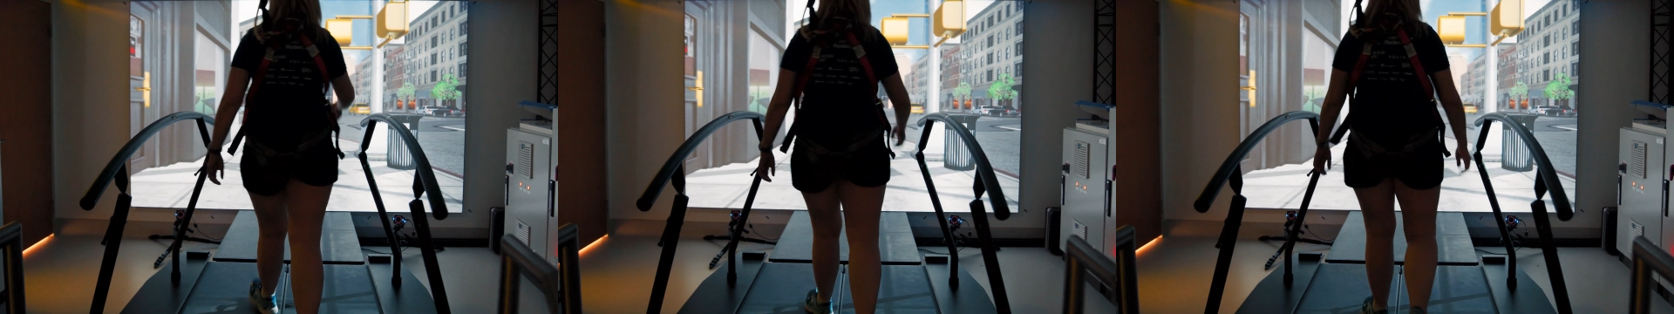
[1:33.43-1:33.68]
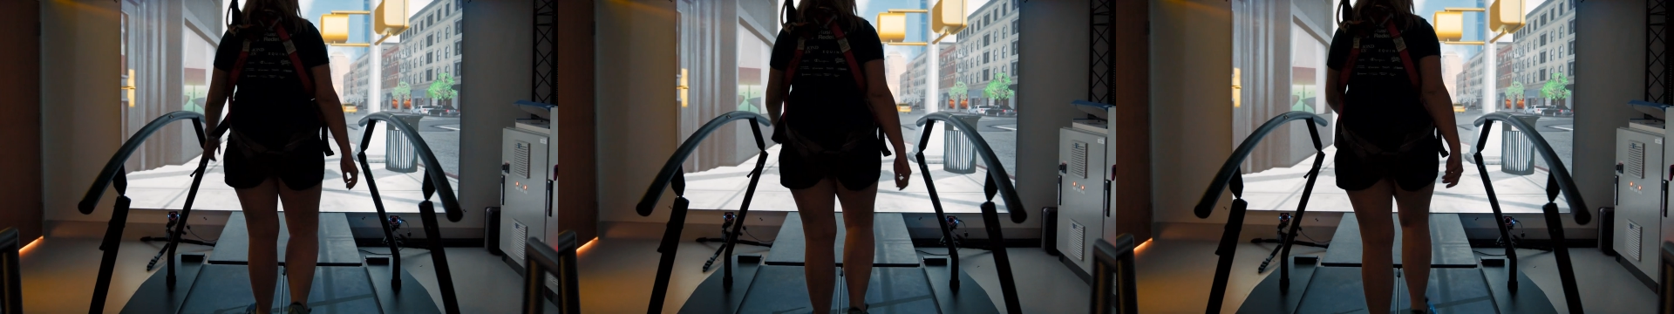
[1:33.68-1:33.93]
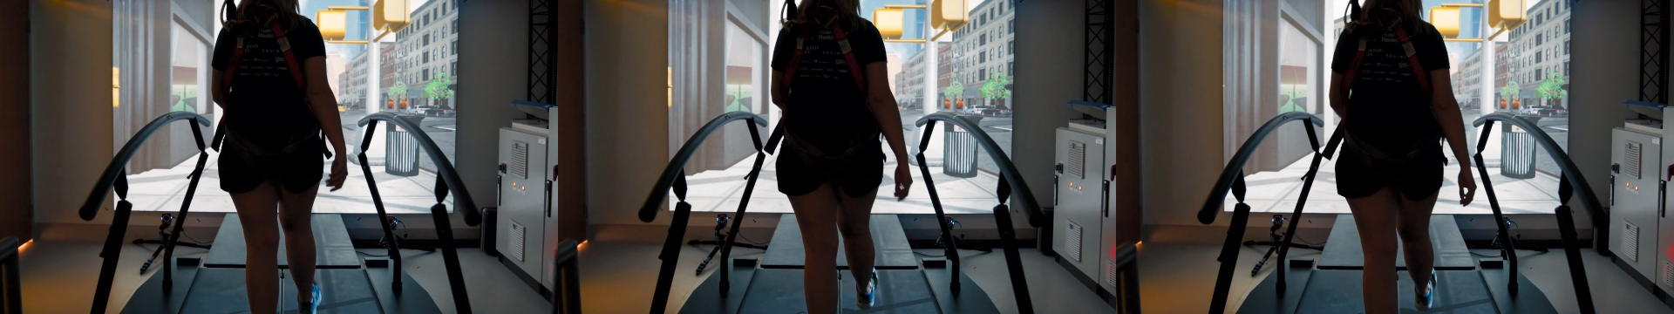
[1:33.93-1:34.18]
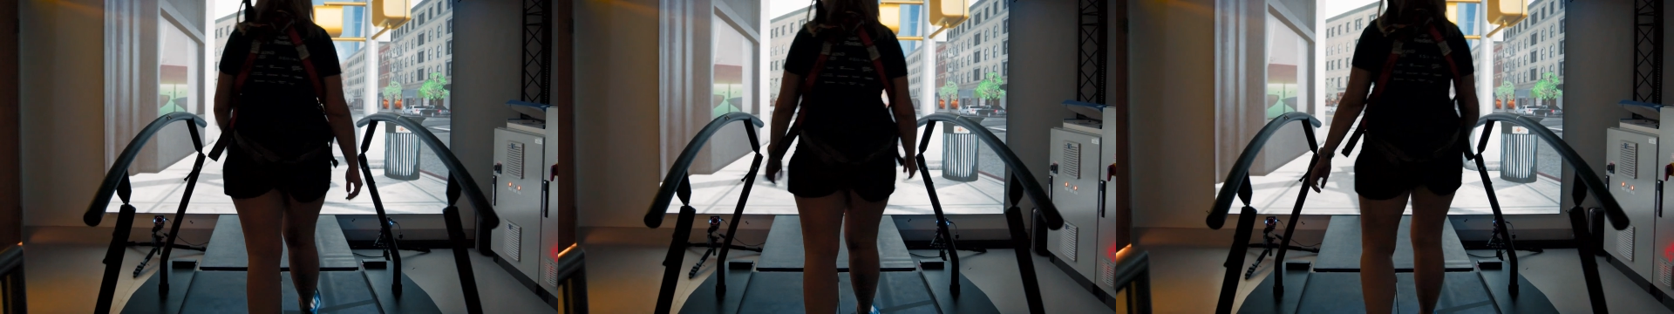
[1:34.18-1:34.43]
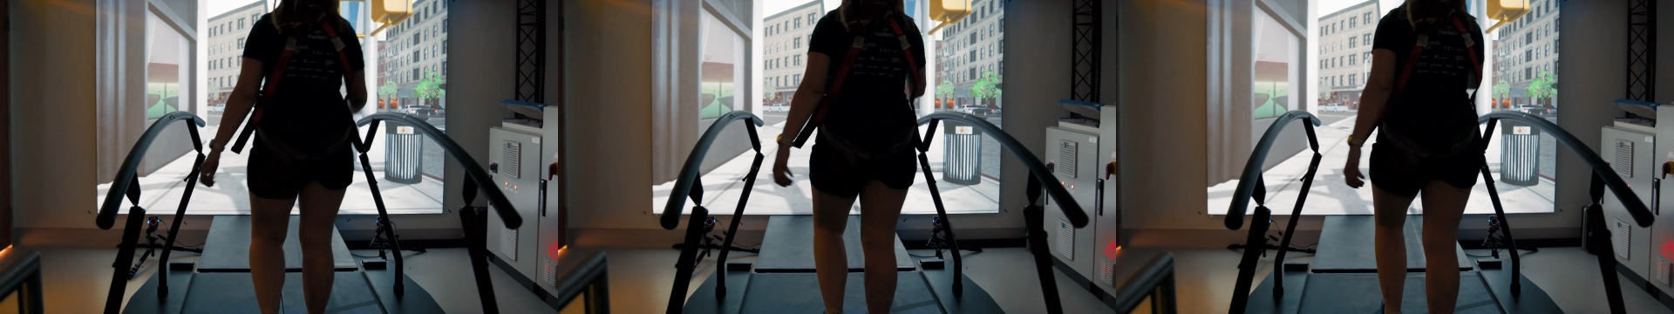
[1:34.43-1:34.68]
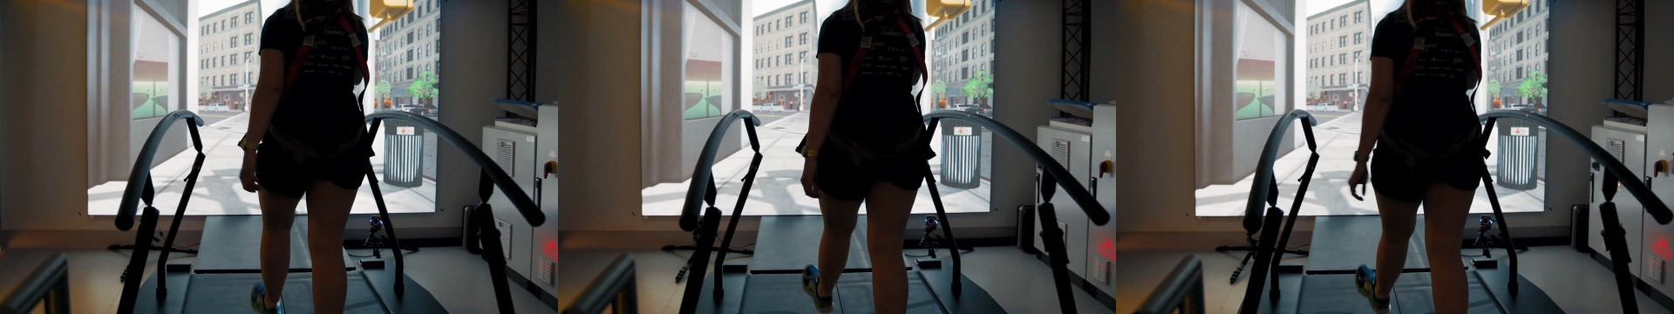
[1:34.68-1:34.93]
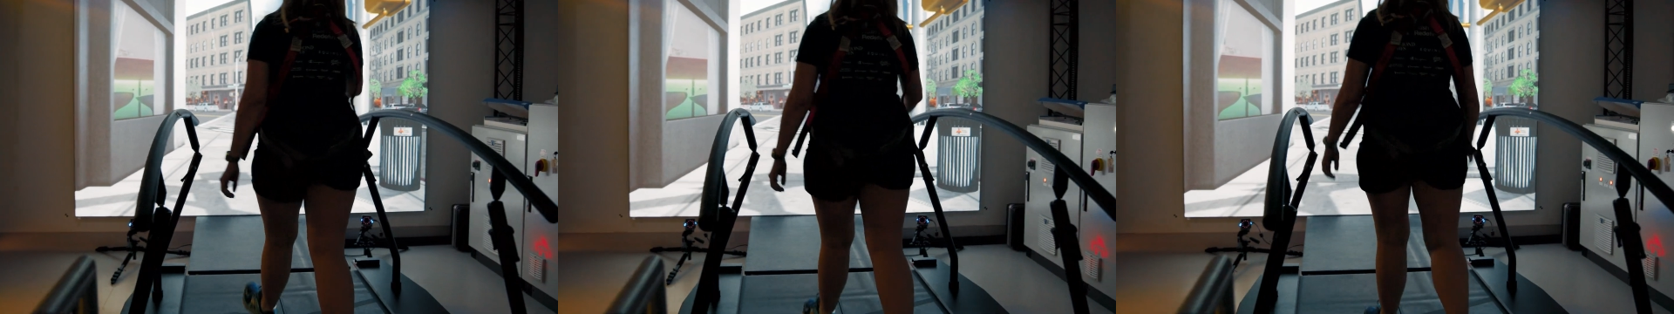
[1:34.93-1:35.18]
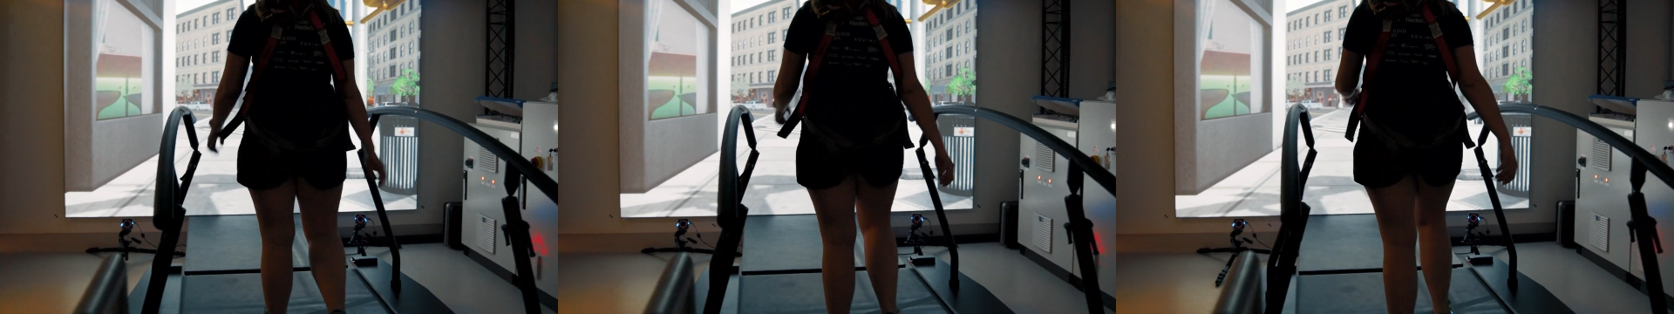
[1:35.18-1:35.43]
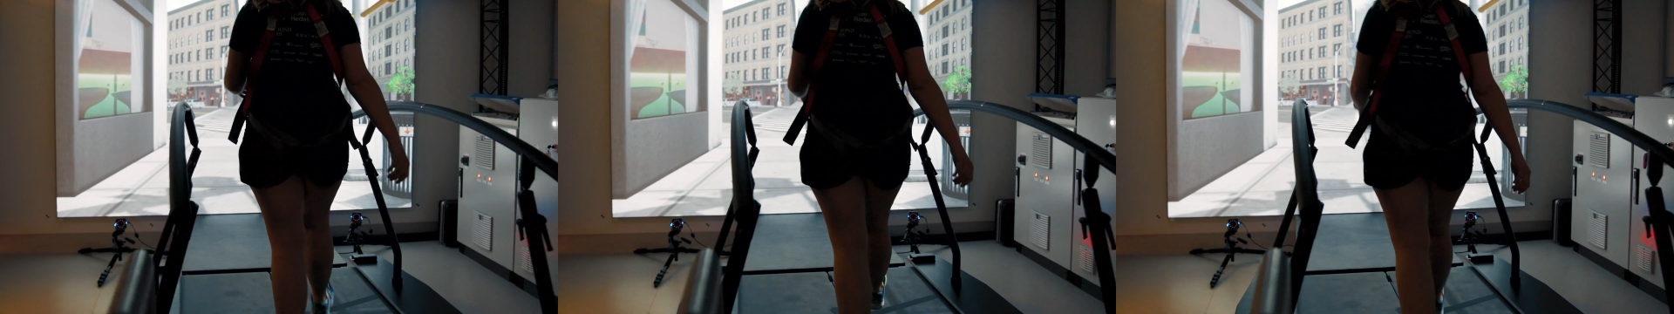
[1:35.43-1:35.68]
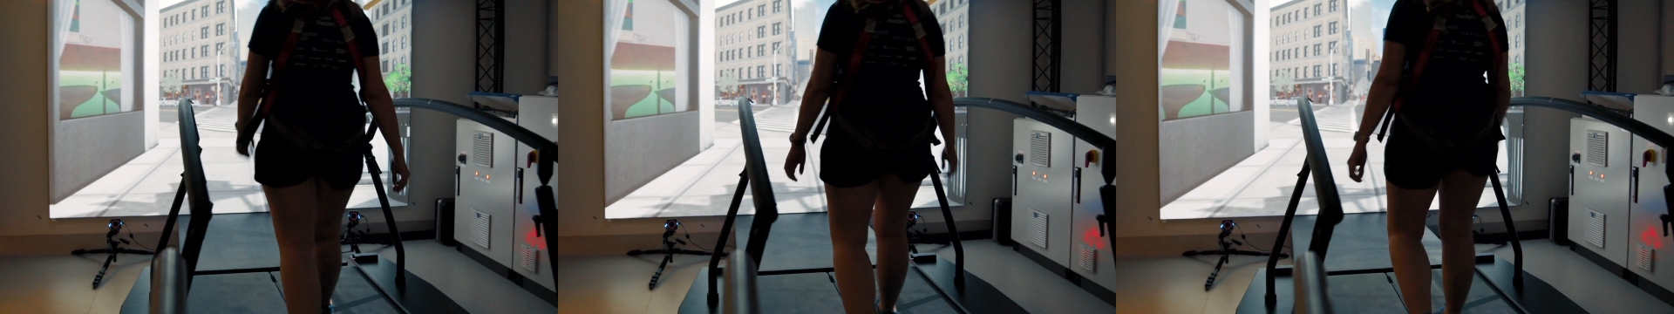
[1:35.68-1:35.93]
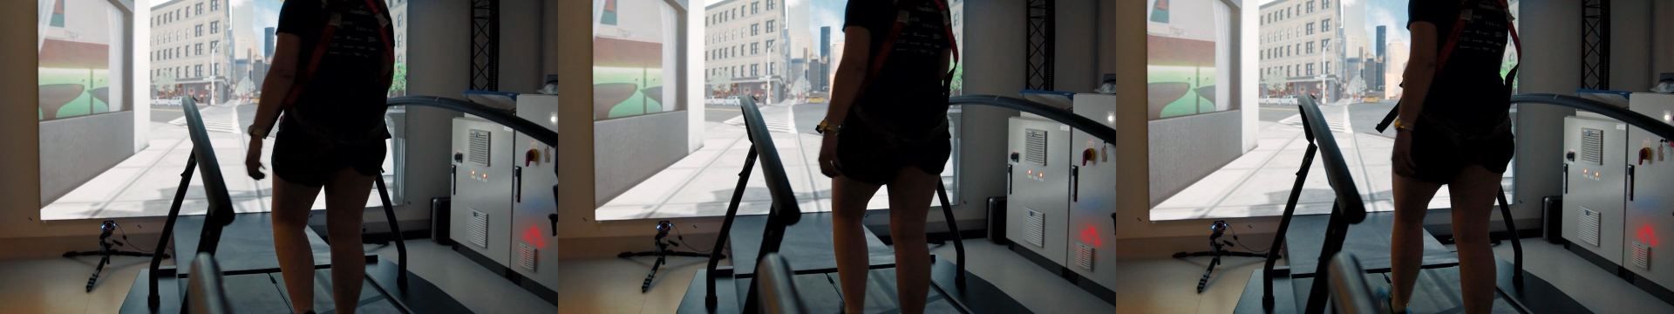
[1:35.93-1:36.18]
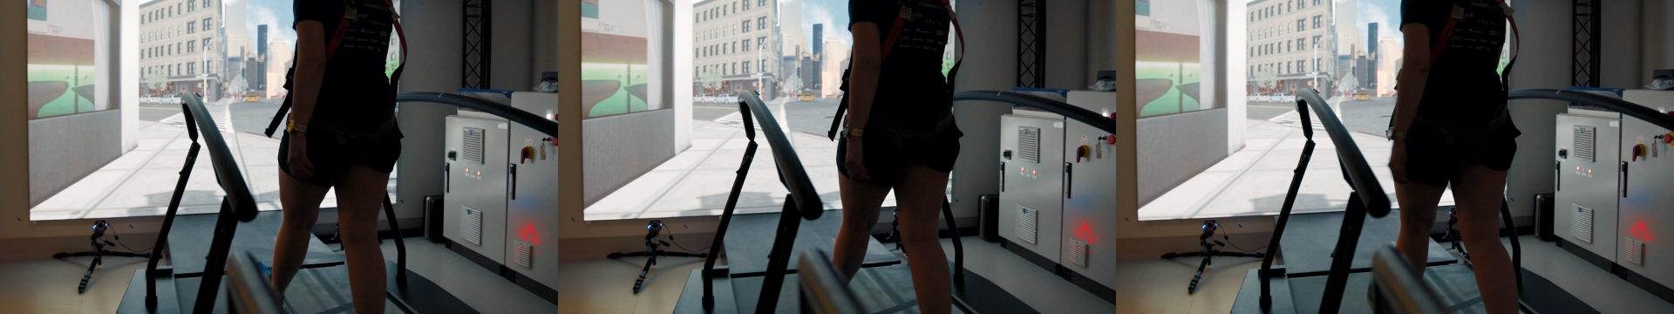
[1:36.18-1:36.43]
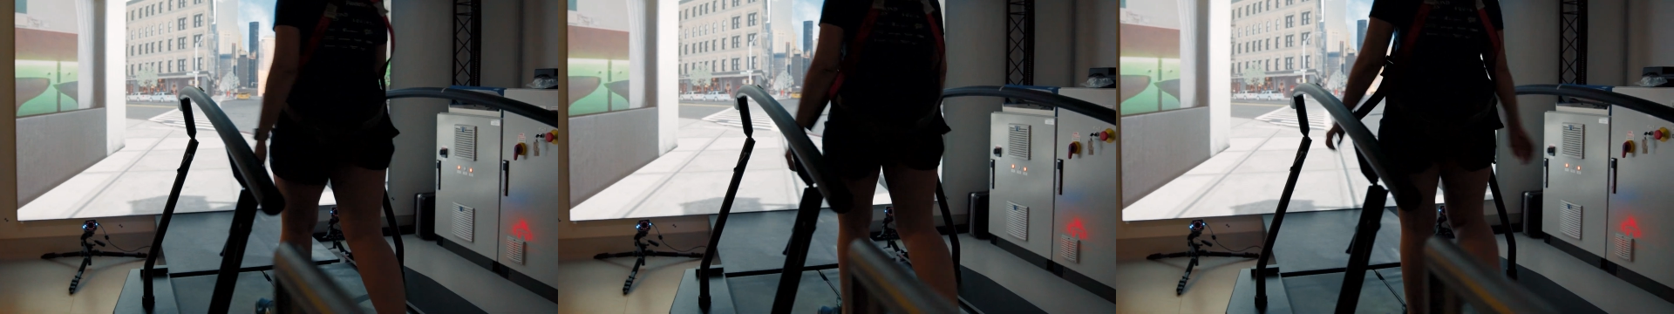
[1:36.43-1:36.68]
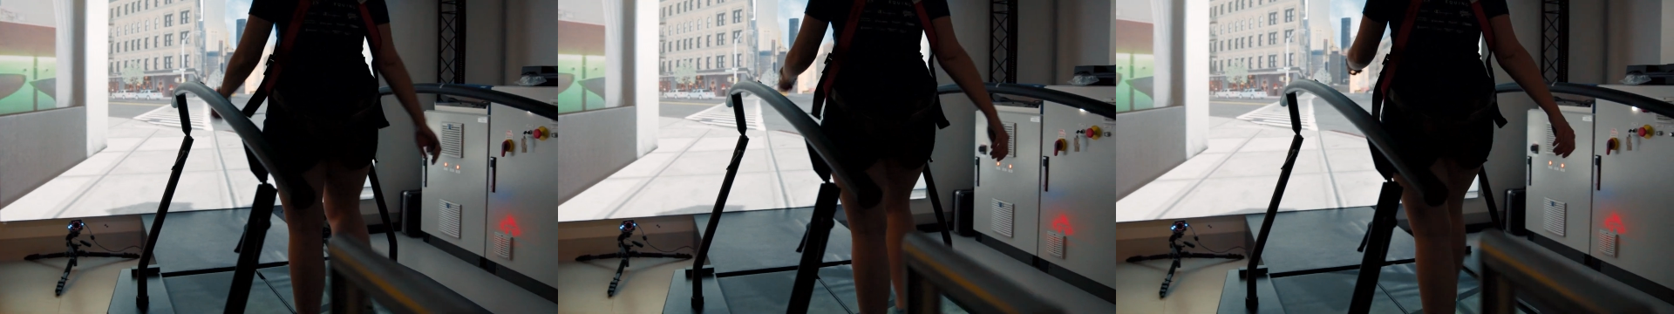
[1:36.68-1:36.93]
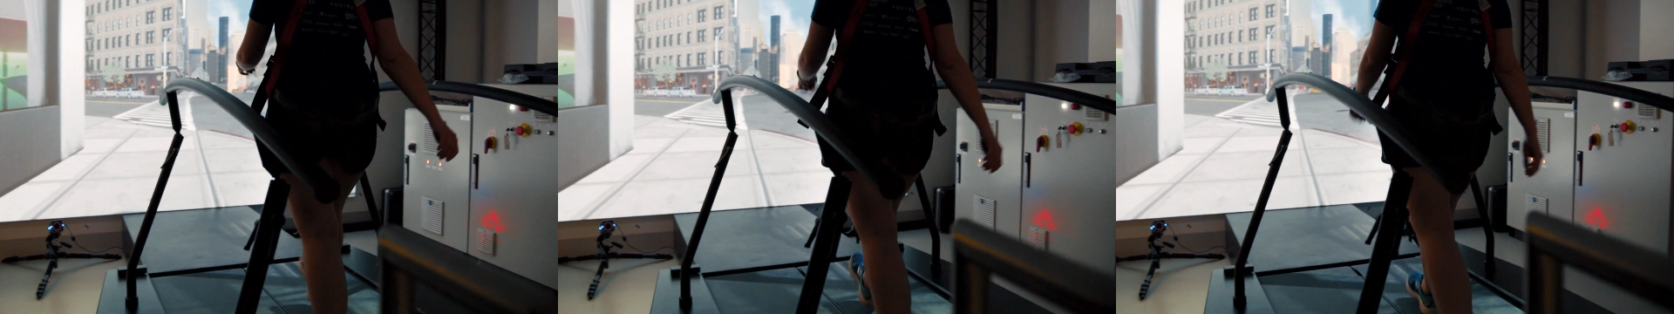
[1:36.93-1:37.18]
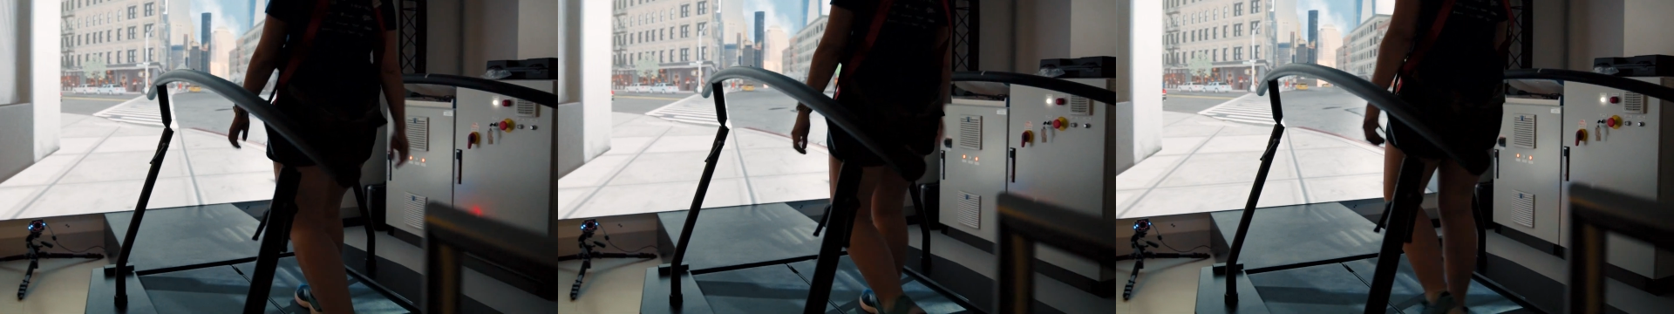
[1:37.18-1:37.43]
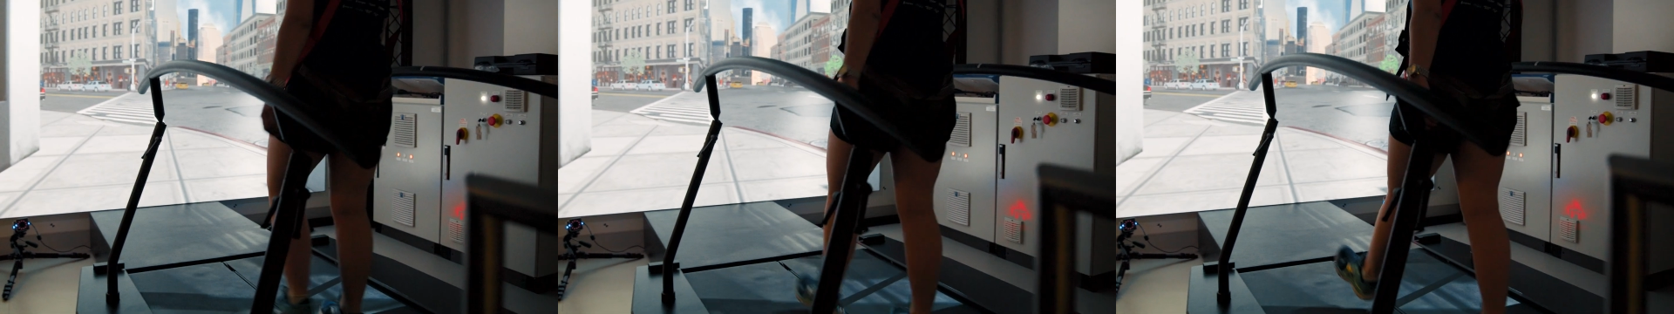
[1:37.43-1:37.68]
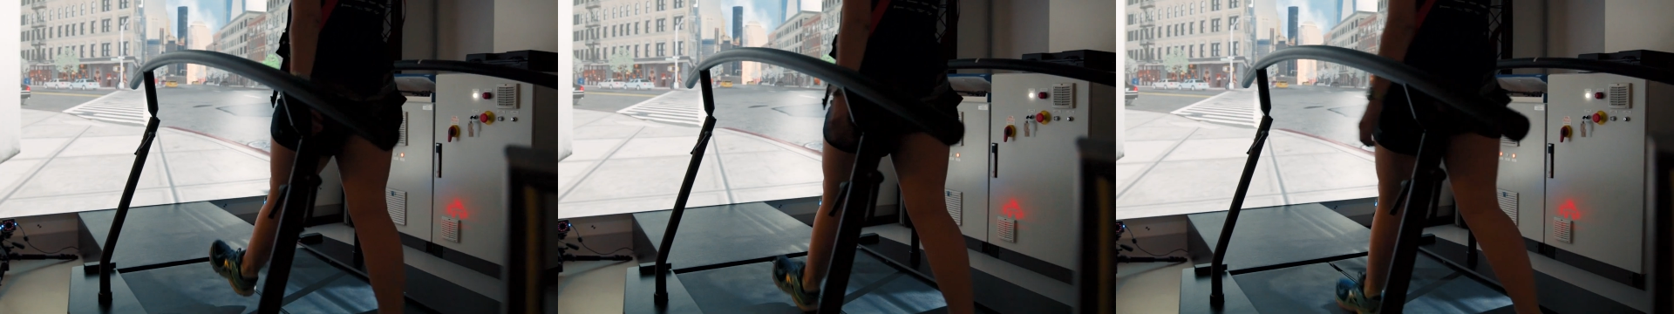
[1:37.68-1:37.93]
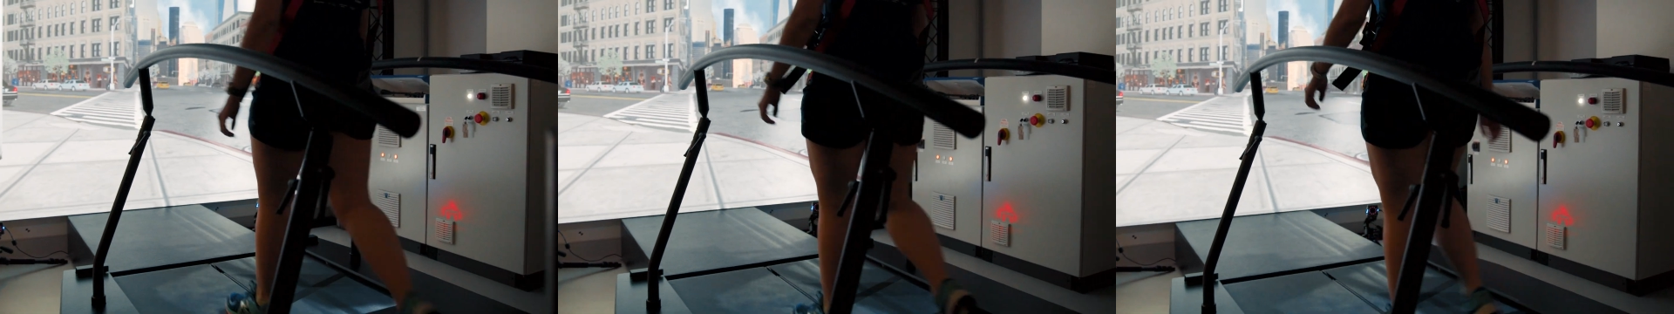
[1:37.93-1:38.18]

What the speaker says: Nobody's mouth can be seen.